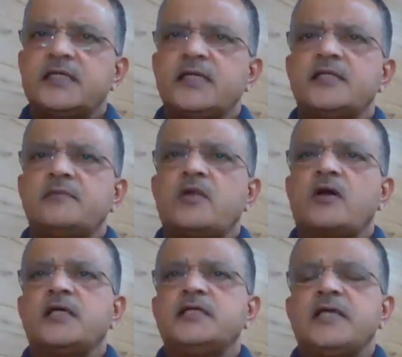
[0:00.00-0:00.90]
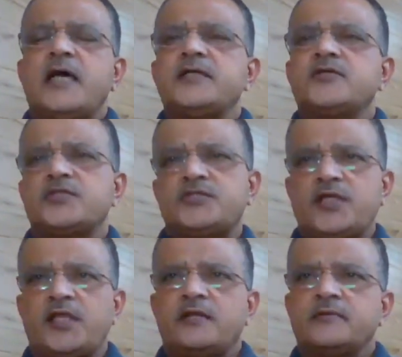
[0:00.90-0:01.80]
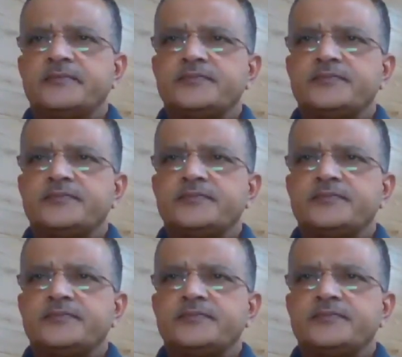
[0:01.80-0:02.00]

and the block is added to the chain.